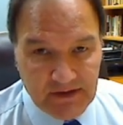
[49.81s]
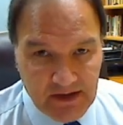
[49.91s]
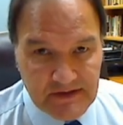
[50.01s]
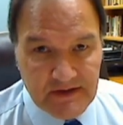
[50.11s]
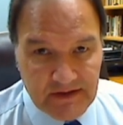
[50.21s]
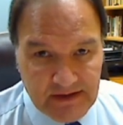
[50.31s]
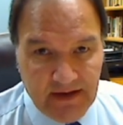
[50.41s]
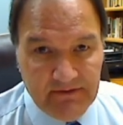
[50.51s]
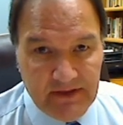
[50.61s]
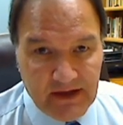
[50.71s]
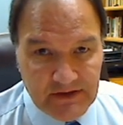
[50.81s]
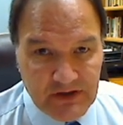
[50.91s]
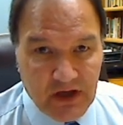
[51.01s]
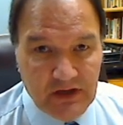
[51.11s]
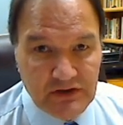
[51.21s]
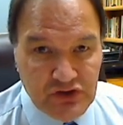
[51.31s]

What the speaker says: these are the 7 that John